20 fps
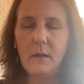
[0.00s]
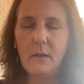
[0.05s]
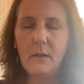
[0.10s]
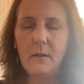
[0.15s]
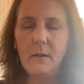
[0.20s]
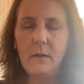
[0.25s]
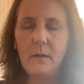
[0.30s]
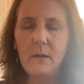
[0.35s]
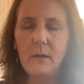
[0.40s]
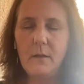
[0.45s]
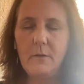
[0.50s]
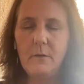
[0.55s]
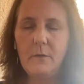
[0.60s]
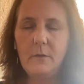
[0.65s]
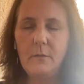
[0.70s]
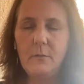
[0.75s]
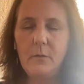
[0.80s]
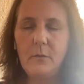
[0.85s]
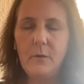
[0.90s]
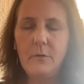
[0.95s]
And I
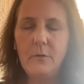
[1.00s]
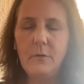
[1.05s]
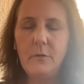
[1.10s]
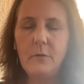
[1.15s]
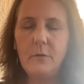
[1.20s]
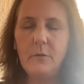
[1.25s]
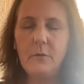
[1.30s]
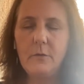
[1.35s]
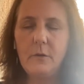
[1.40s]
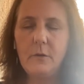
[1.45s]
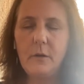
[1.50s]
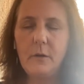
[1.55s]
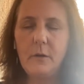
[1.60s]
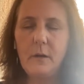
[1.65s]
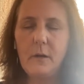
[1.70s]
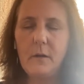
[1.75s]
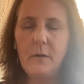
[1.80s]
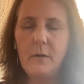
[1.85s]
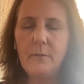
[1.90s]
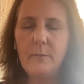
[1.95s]
just want you to try
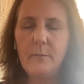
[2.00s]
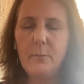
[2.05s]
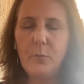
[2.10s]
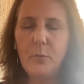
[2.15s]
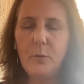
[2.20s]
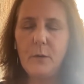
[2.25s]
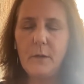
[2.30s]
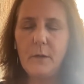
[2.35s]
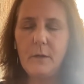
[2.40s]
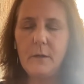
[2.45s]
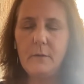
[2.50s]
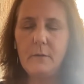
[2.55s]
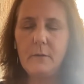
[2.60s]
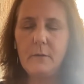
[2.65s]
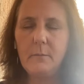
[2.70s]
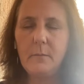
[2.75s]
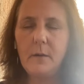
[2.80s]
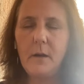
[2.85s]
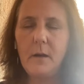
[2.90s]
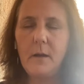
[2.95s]
kind of bring it
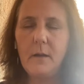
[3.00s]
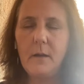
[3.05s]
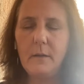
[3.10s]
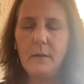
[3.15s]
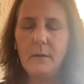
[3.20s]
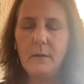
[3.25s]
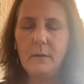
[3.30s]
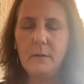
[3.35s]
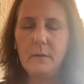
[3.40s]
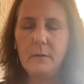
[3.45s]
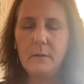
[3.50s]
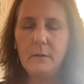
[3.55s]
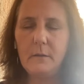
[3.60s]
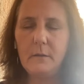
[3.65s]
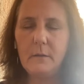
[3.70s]
to mind.